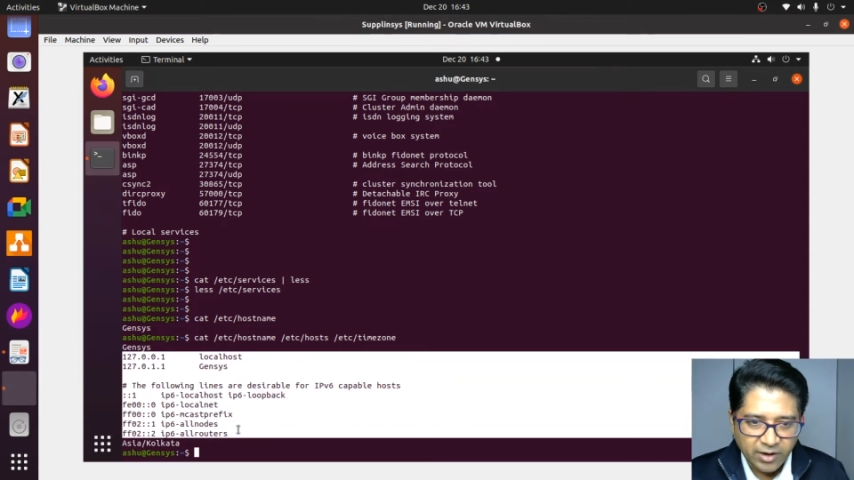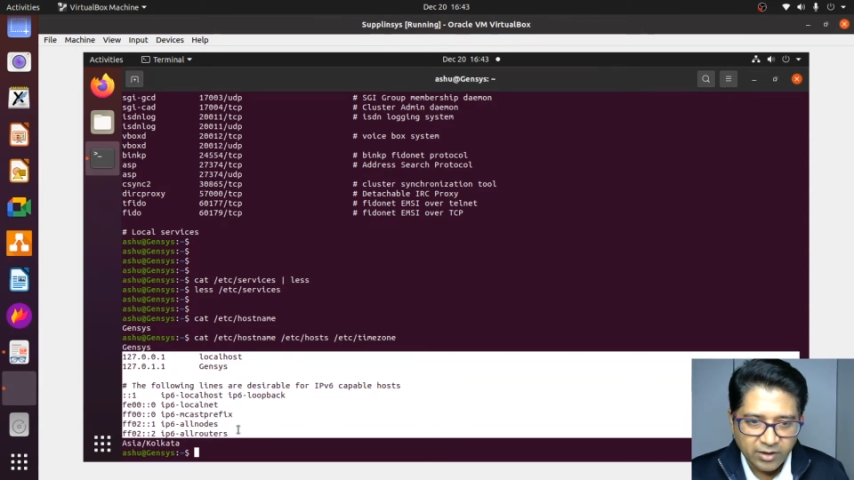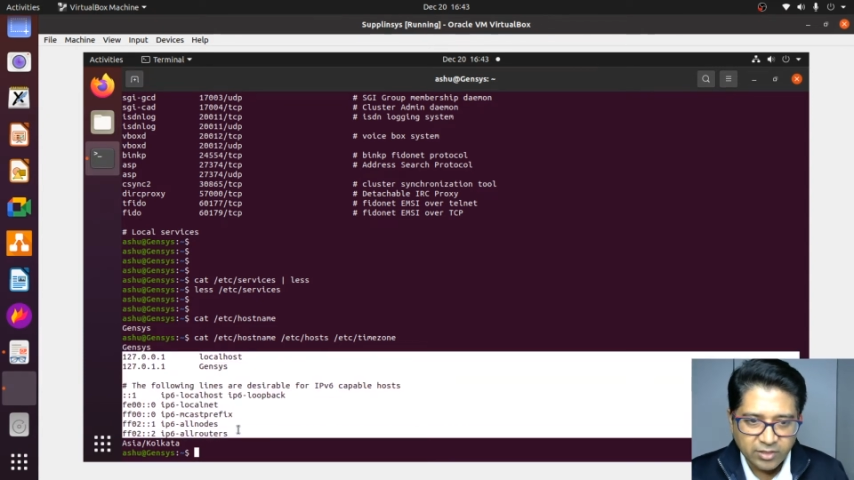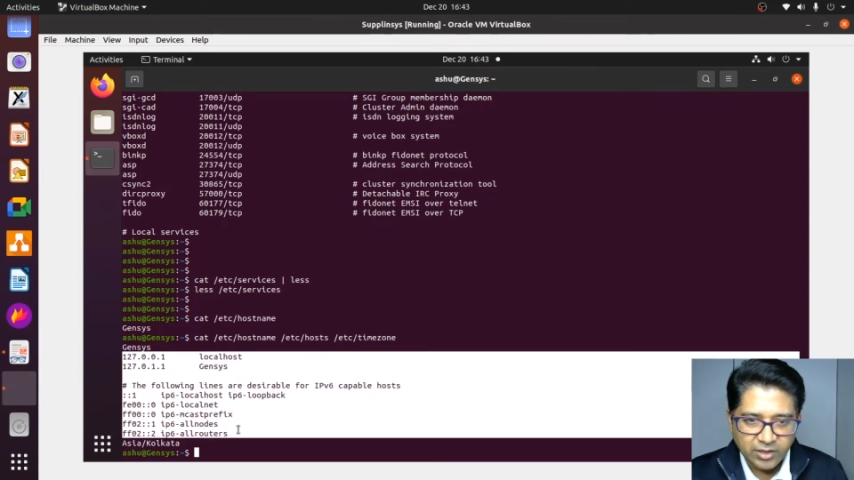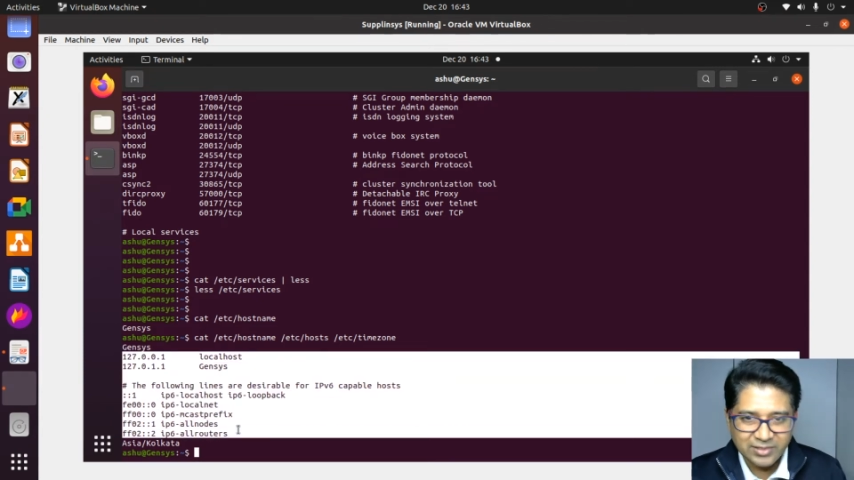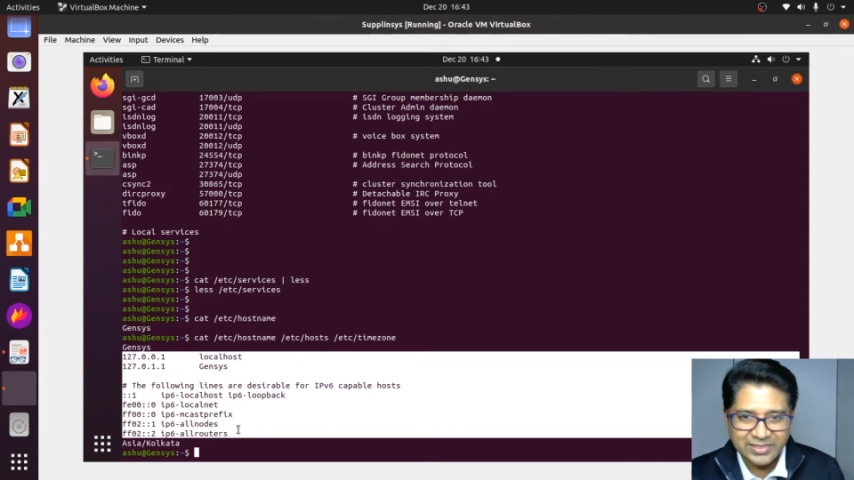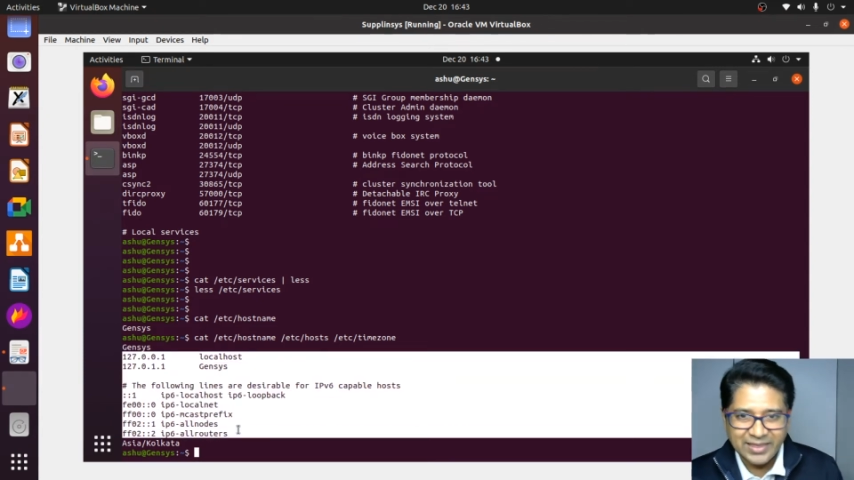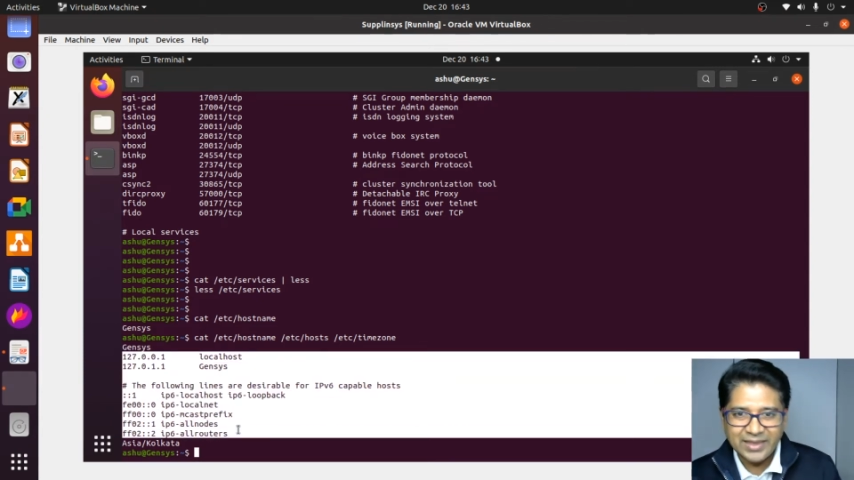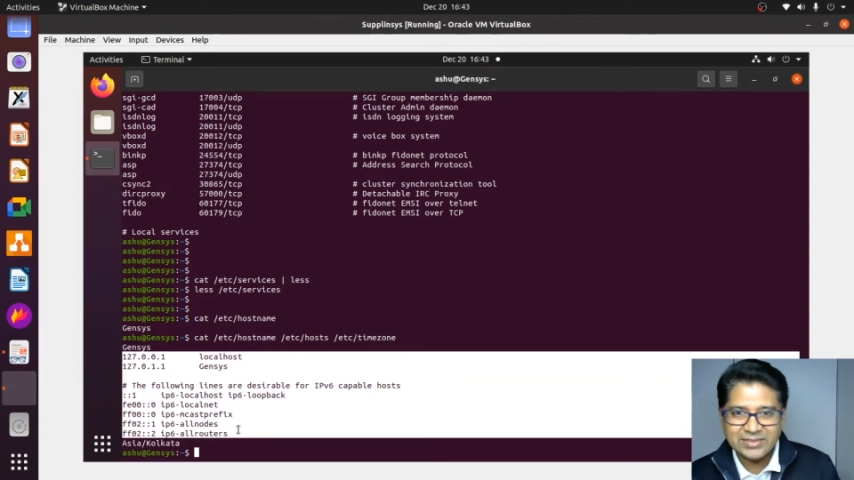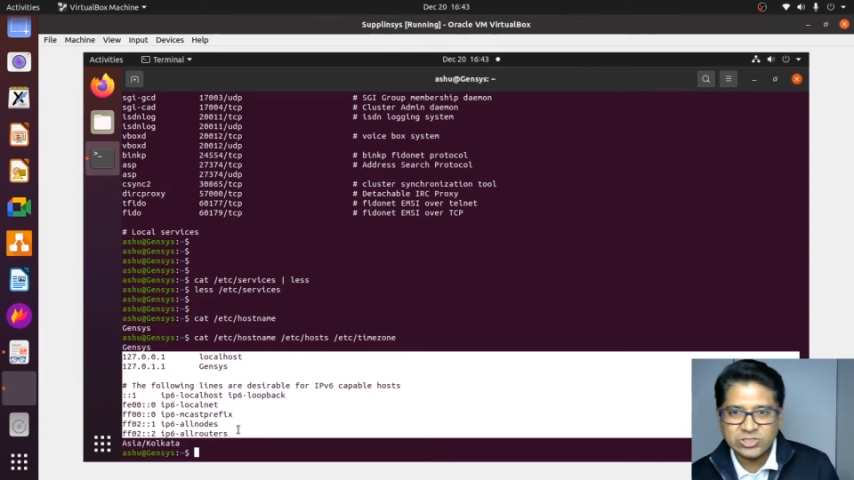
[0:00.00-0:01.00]
anything,
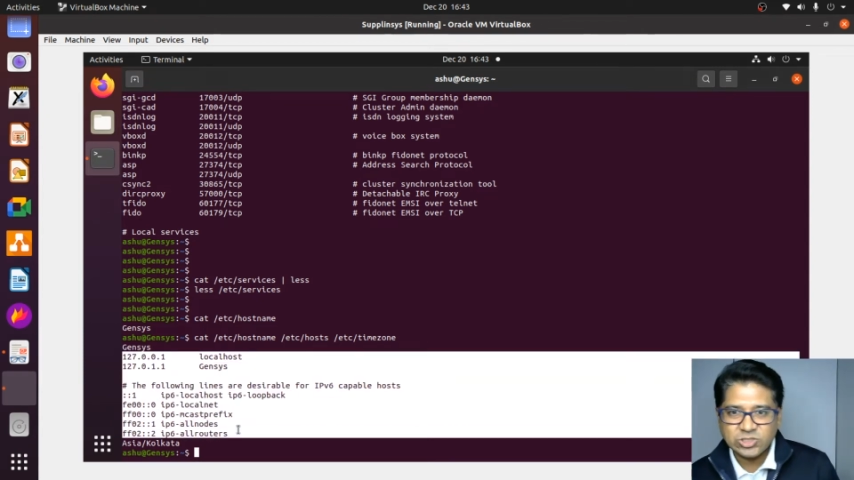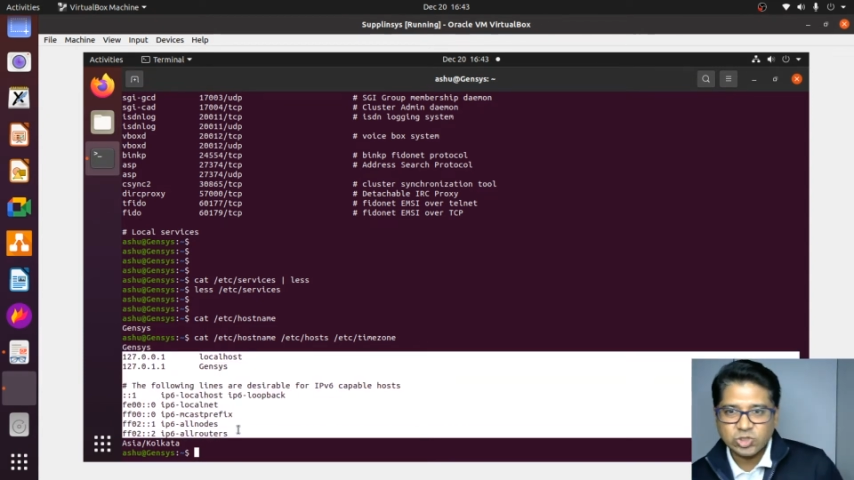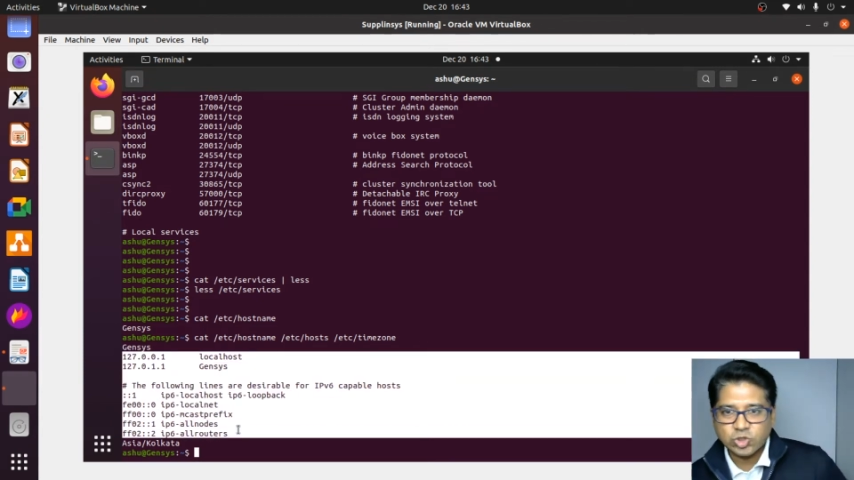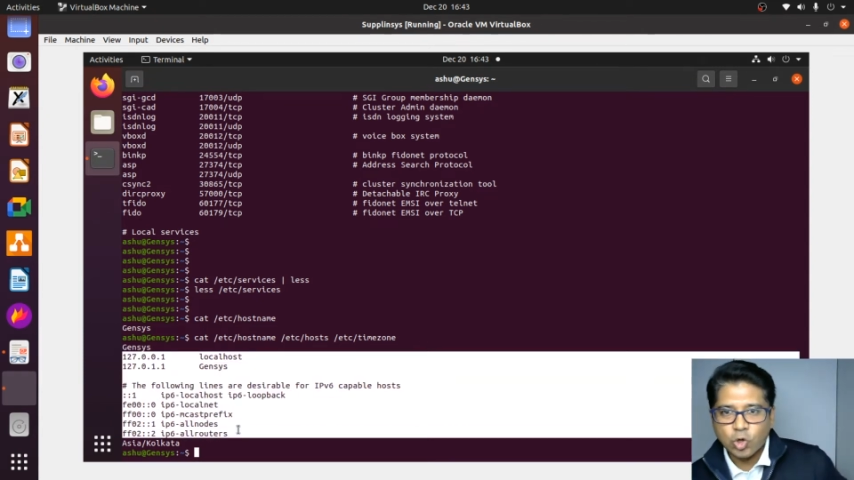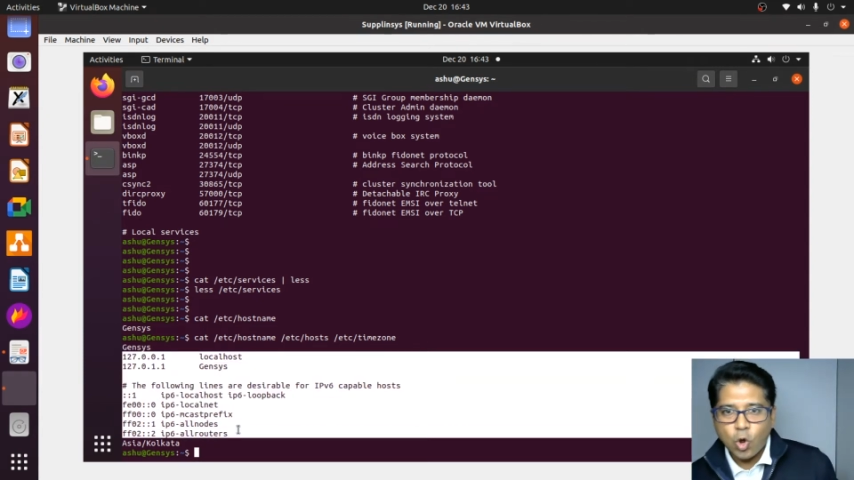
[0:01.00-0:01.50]
they just